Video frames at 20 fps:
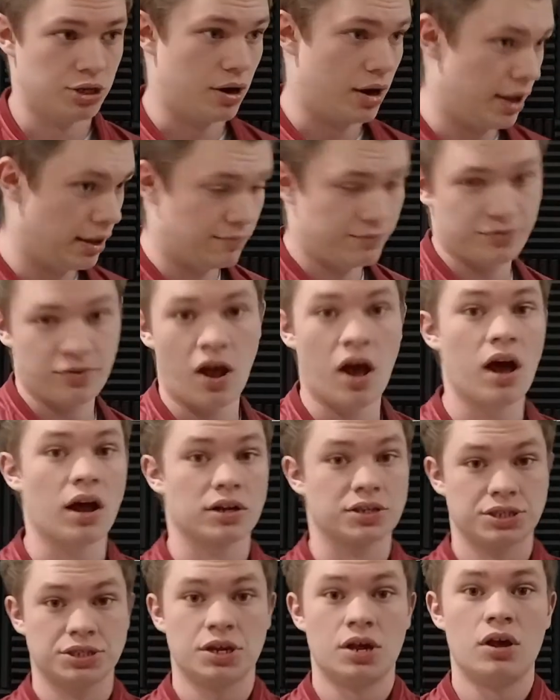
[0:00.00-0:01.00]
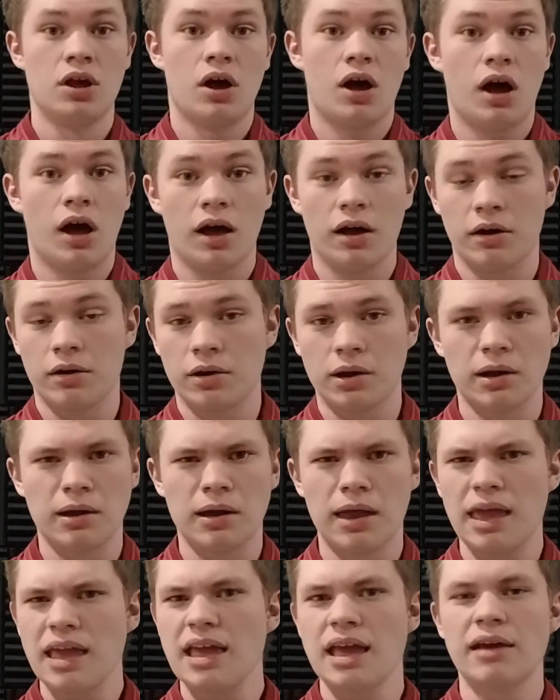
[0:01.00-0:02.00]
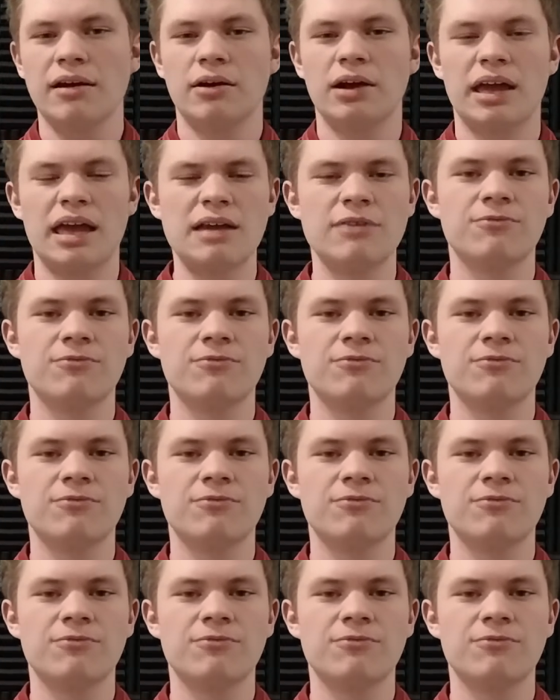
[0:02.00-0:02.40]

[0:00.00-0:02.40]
I've talked in